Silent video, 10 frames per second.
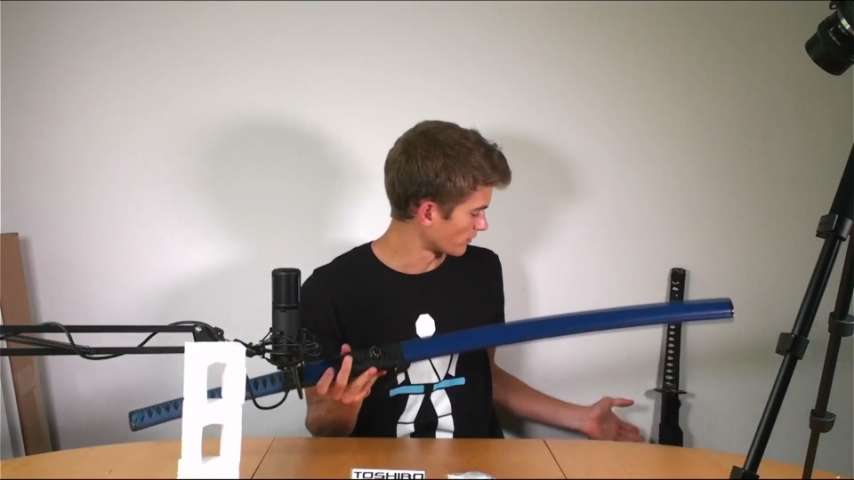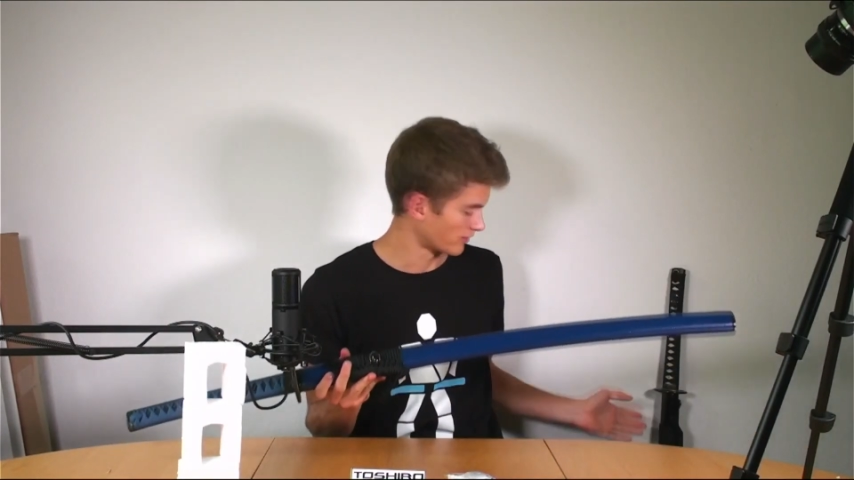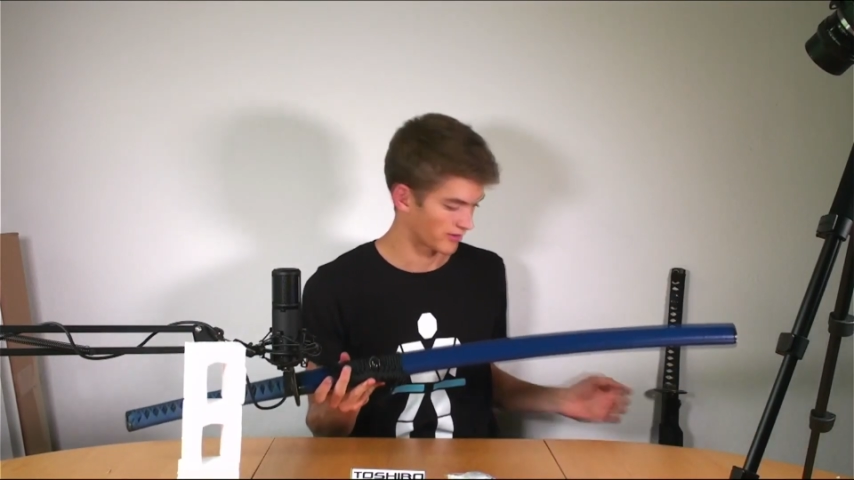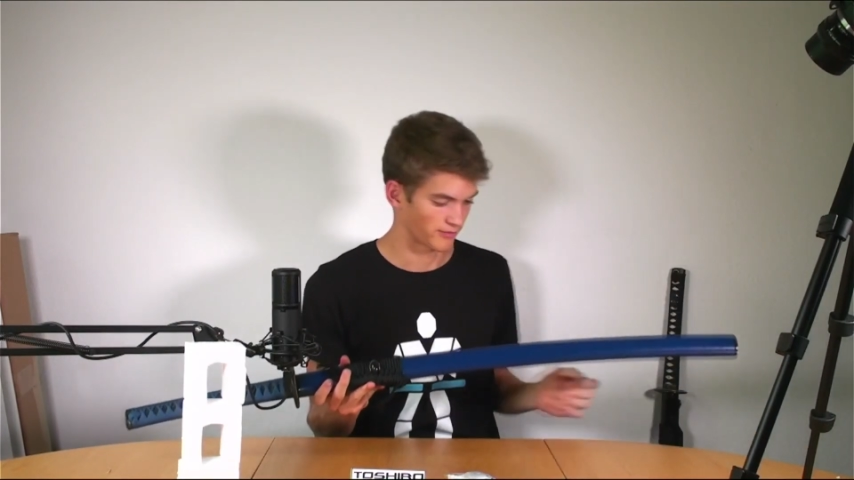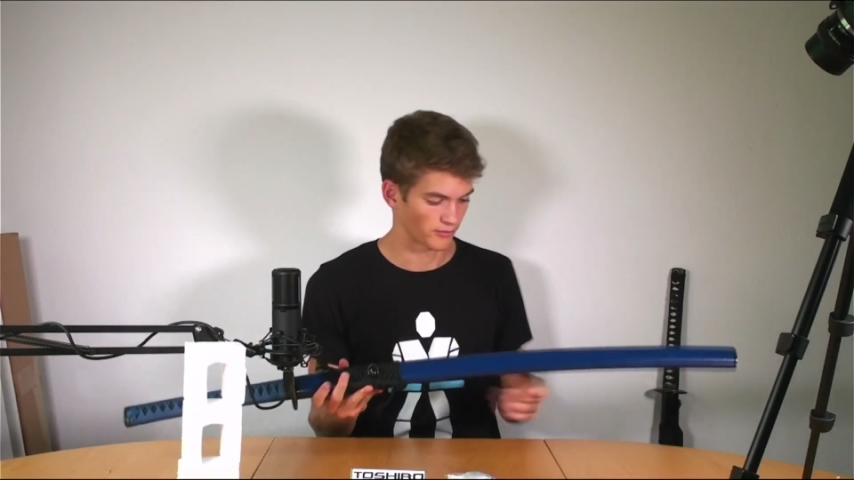of
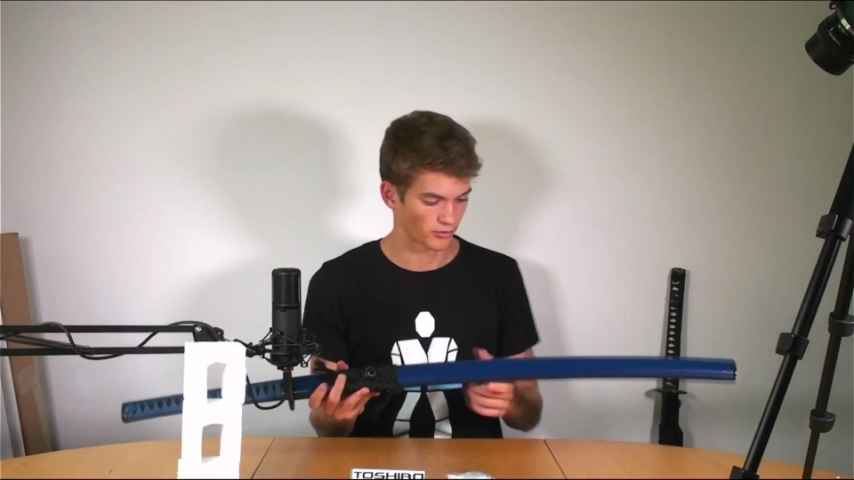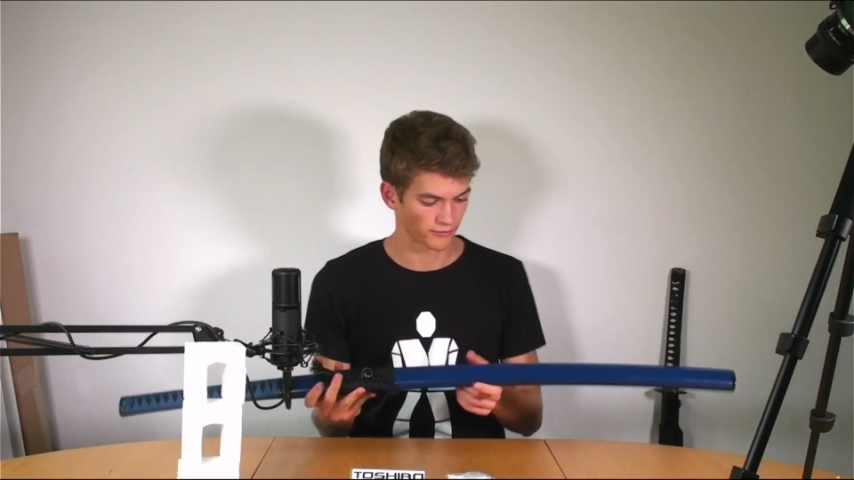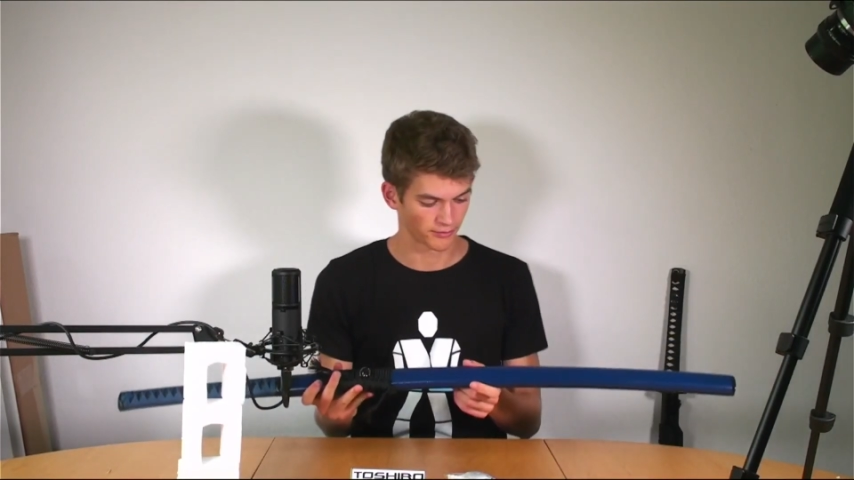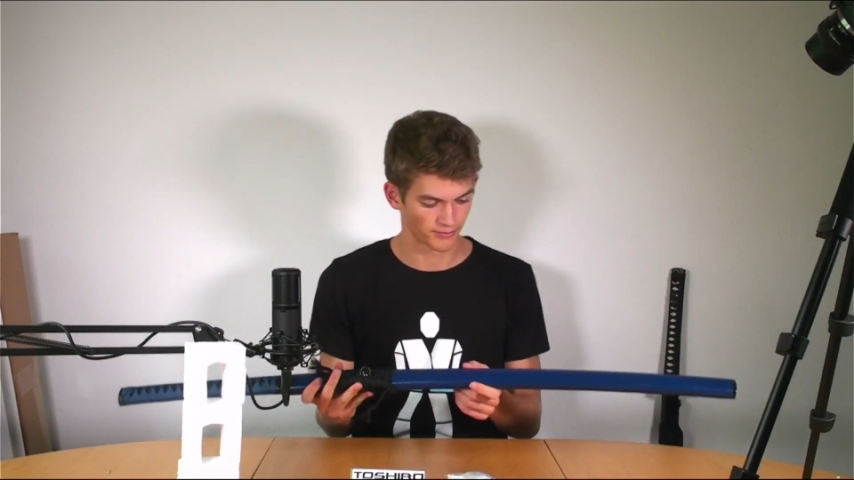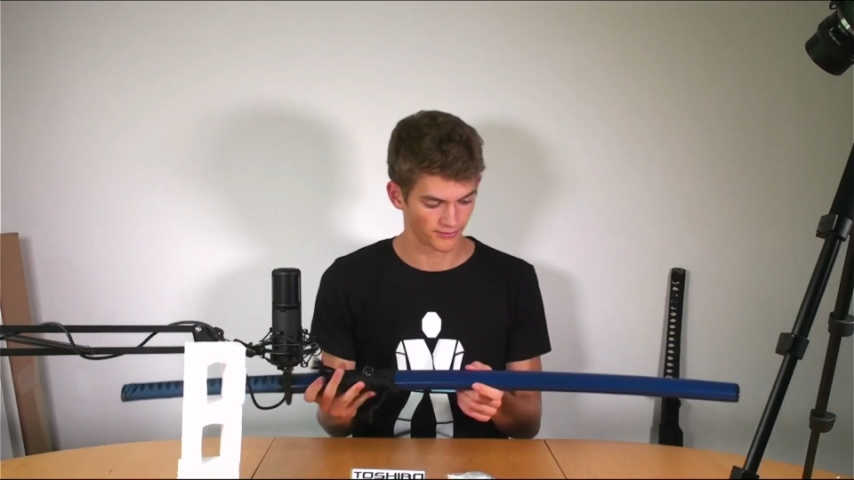
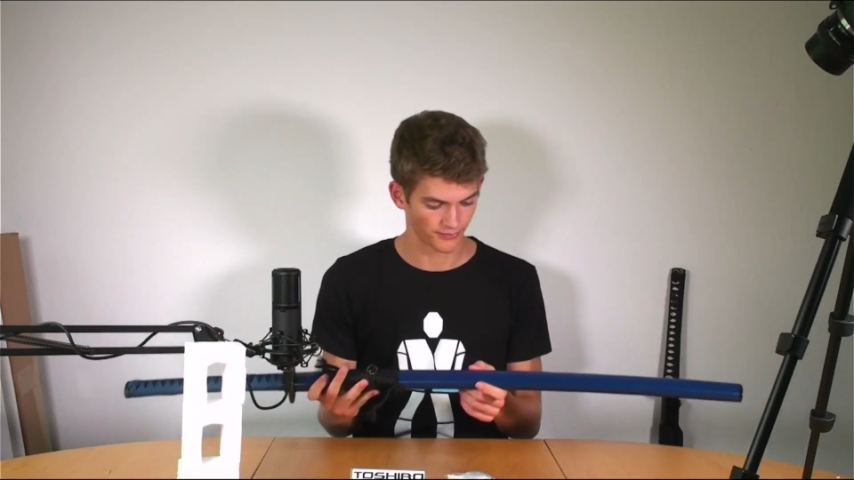a